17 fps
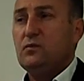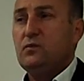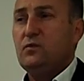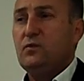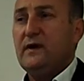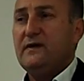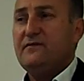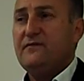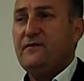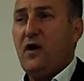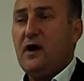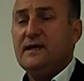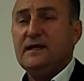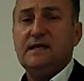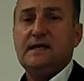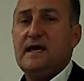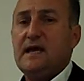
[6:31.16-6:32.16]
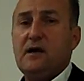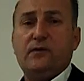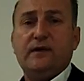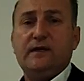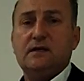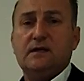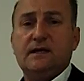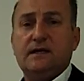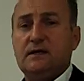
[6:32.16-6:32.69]
we're finding now
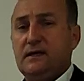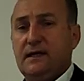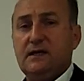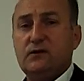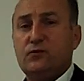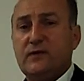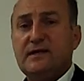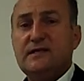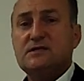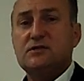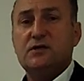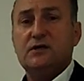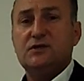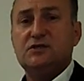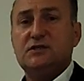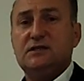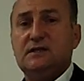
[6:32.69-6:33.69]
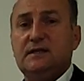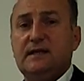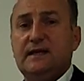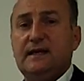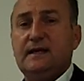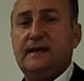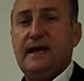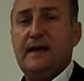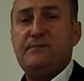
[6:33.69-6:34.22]
in research in
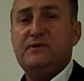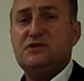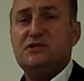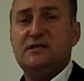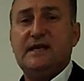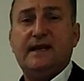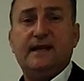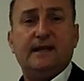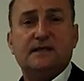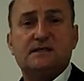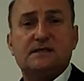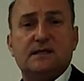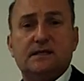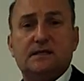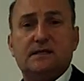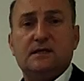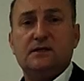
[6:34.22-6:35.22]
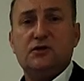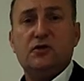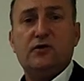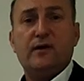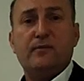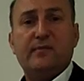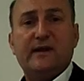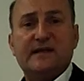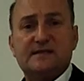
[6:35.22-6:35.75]
epigenetics and
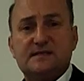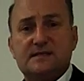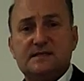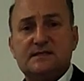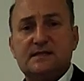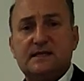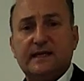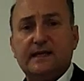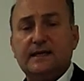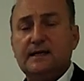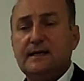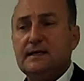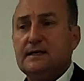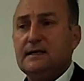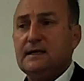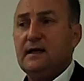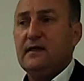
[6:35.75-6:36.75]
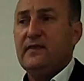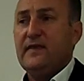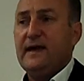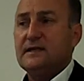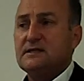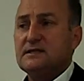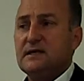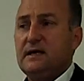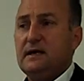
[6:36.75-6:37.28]
neuroplasticity
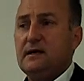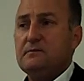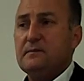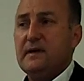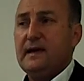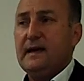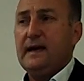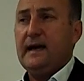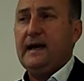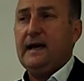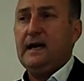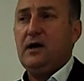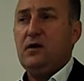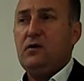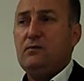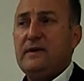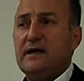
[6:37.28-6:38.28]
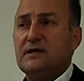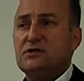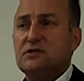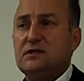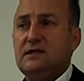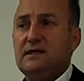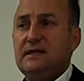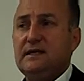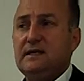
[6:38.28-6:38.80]
that how
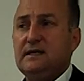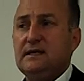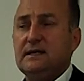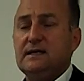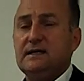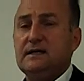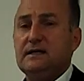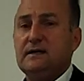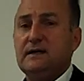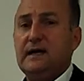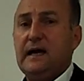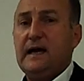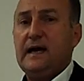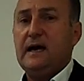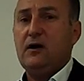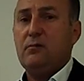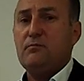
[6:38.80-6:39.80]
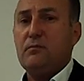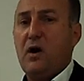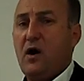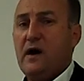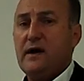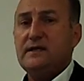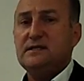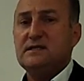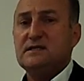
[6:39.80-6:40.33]
much our
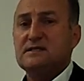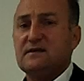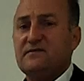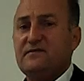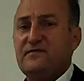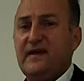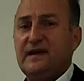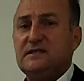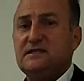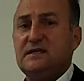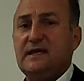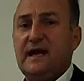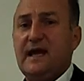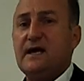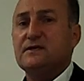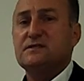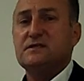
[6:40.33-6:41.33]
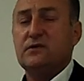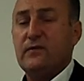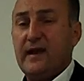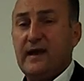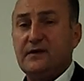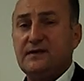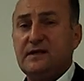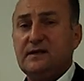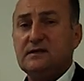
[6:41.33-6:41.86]
mind is affecting our
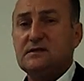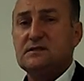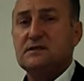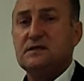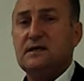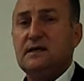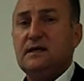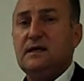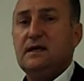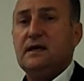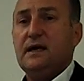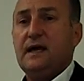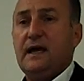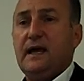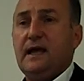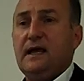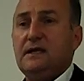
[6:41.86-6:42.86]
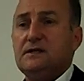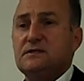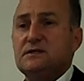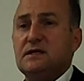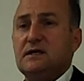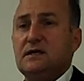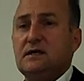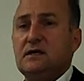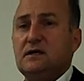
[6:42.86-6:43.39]
surroundings, and